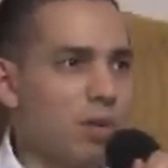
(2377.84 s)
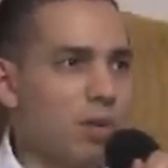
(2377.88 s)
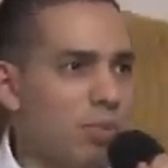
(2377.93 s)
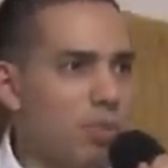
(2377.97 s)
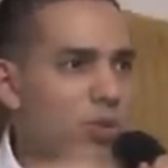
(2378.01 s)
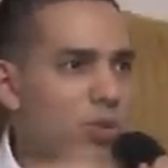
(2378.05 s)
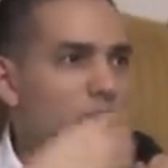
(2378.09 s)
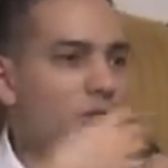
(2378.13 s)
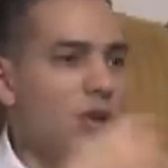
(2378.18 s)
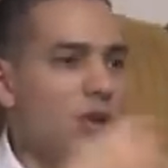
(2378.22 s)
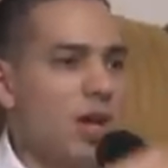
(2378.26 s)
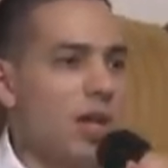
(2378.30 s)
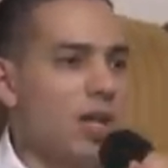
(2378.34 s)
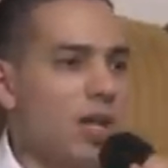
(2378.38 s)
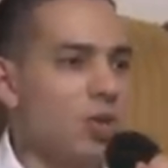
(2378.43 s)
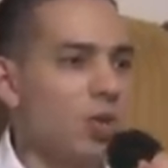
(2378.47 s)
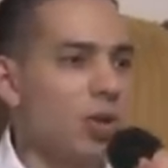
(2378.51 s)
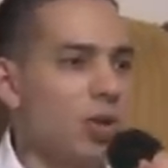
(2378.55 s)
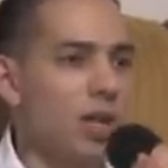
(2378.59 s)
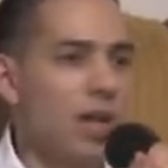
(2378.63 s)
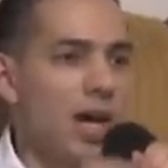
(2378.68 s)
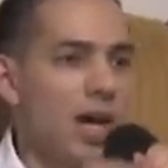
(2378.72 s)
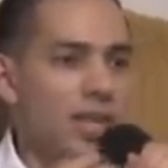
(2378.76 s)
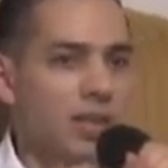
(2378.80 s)
people started
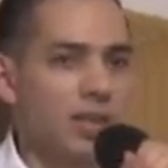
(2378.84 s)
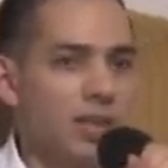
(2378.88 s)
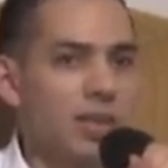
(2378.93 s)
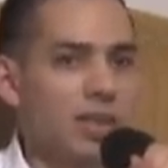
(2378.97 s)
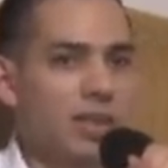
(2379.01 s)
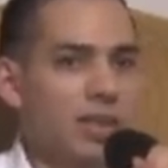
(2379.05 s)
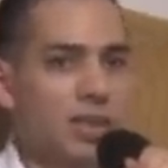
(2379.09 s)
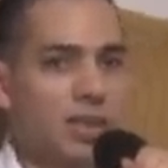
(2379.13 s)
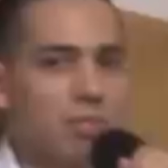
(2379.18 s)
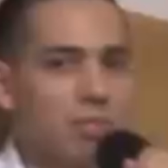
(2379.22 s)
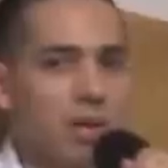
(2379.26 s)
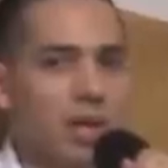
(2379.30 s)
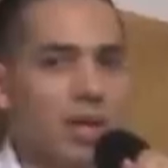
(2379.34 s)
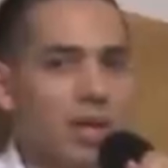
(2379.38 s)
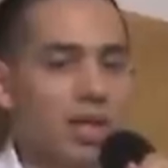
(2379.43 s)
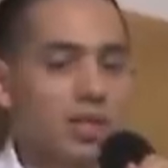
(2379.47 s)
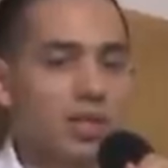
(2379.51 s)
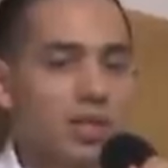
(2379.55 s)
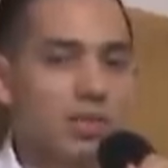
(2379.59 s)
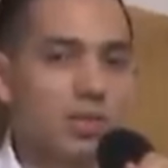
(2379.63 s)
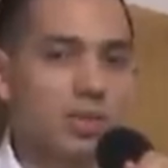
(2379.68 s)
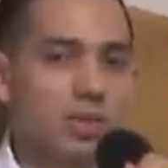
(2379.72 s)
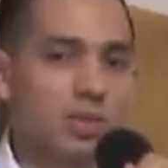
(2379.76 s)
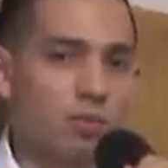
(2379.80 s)
utilizing this as a
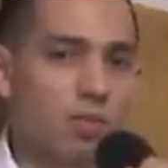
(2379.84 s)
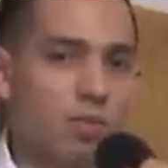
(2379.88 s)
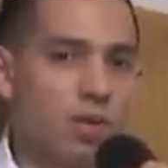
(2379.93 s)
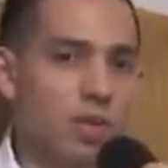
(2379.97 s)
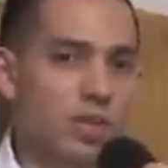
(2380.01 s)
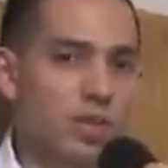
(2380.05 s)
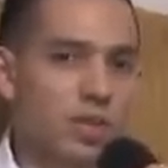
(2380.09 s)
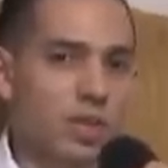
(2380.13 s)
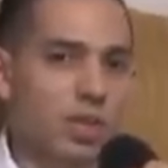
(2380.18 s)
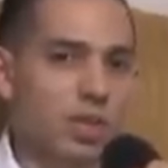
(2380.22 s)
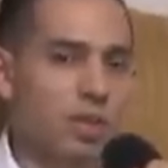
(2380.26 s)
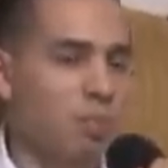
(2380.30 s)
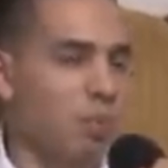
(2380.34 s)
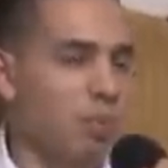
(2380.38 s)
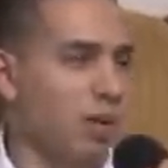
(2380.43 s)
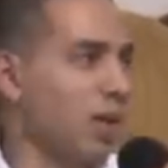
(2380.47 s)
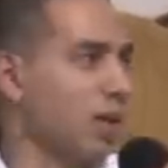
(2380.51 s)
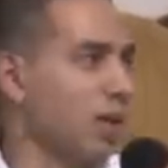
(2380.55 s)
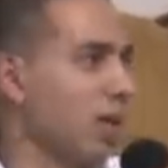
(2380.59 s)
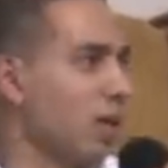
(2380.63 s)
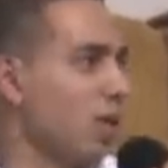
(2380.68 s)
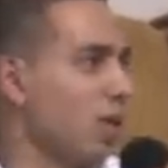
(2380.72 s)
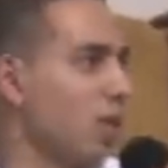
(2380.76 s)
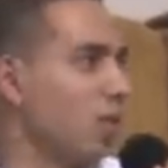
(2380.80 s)
mechanism to voice their
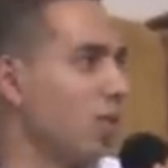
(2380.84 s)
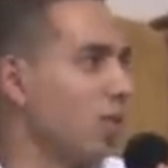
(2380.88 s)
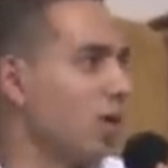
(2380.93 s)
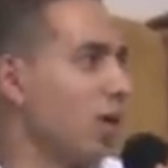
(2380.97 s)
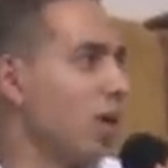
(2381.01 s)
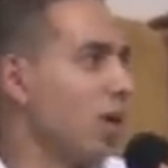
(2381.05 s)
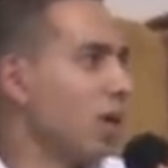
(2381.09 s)
opinion, you know,